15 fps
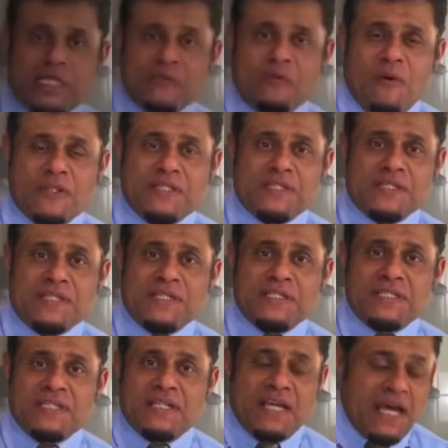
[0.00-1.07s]
My sponsors
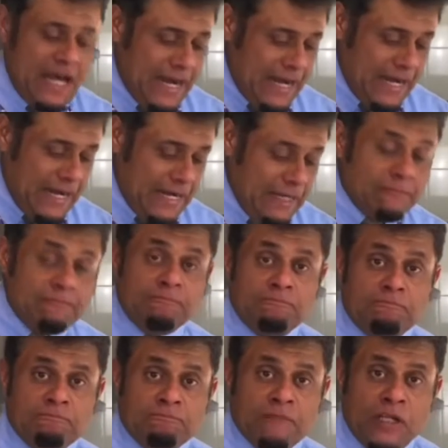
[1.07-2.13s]

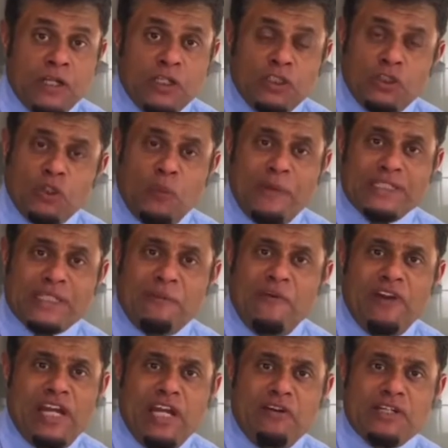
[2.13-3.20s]
show me some
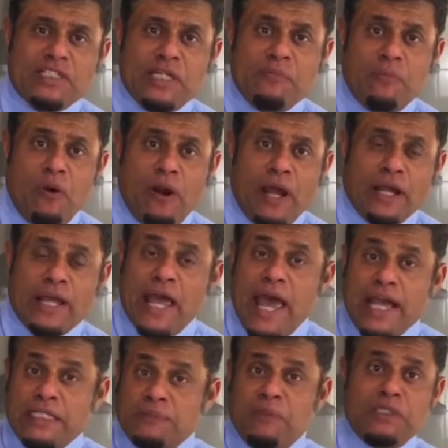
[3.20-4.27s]
very interesting product,
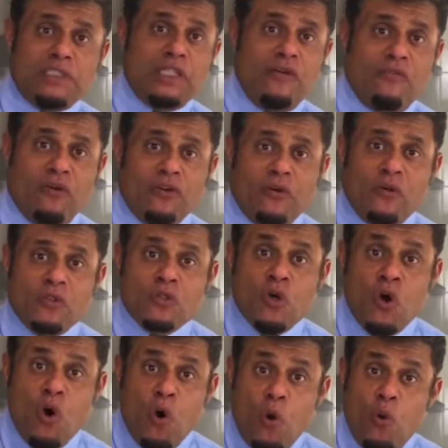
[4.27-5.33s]
especially for those
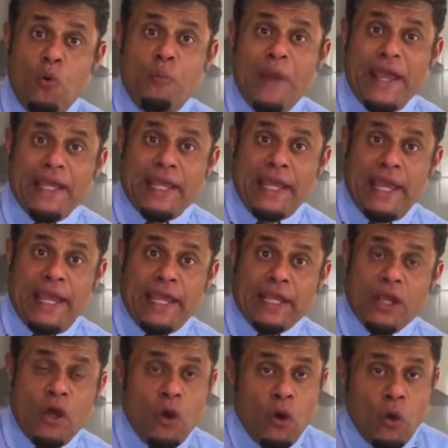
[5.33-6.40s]
who bake cake,
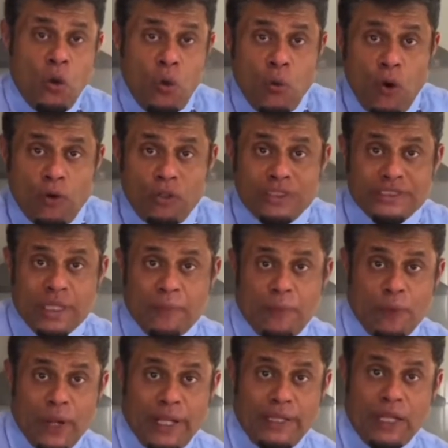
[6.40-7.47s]
who want to
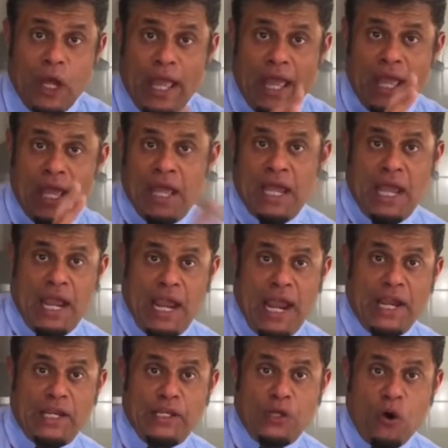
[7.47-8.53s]
separate the
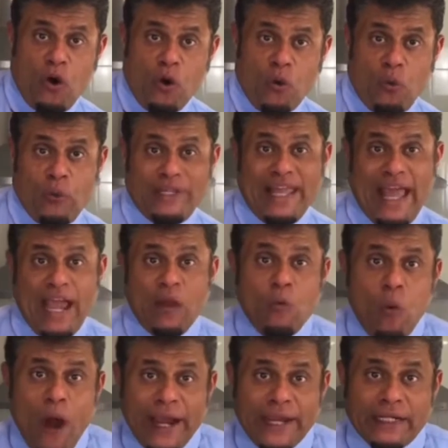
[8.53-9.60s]
egg yolk with the egg
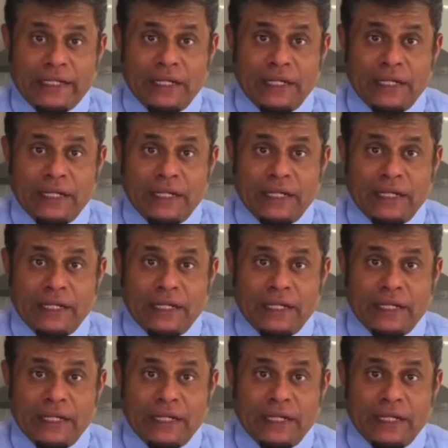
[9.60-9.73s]
white.